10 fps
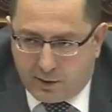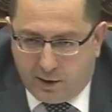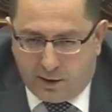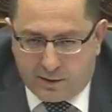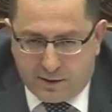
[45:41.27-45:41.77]
the
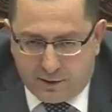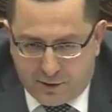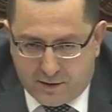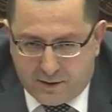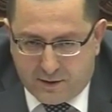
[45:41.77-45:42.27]

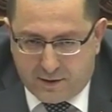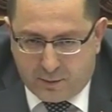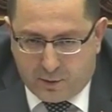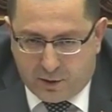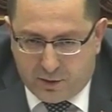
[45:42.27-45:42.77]
question, also
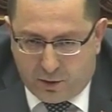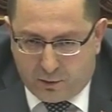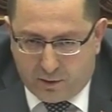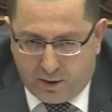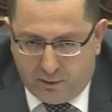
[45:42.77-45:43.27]
related to
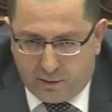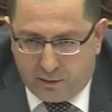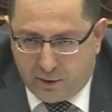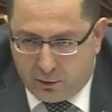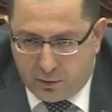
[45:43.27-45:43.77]
education,